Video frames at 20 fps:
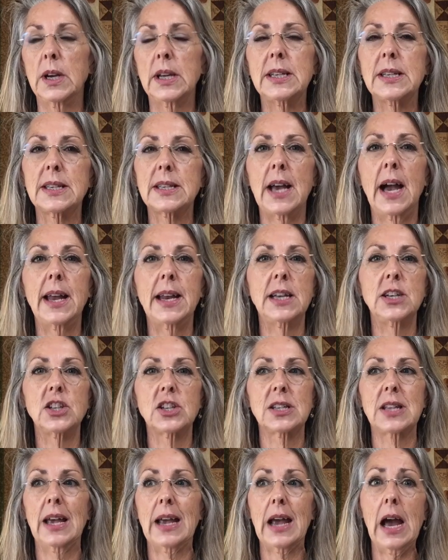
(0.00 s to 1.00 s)
inside I
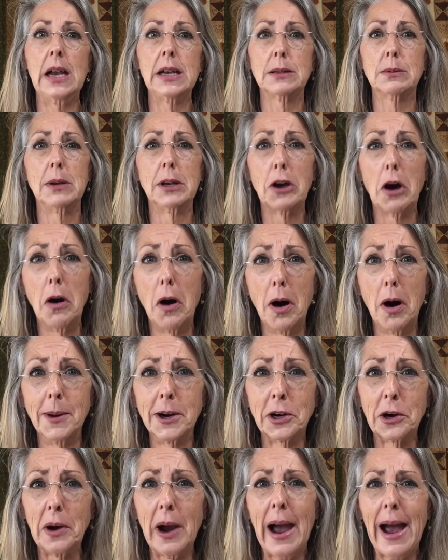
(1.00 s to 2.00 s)
just want to go home and
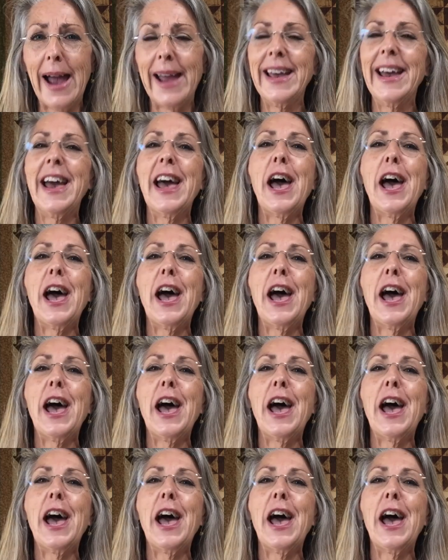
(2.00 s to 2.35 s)
cry.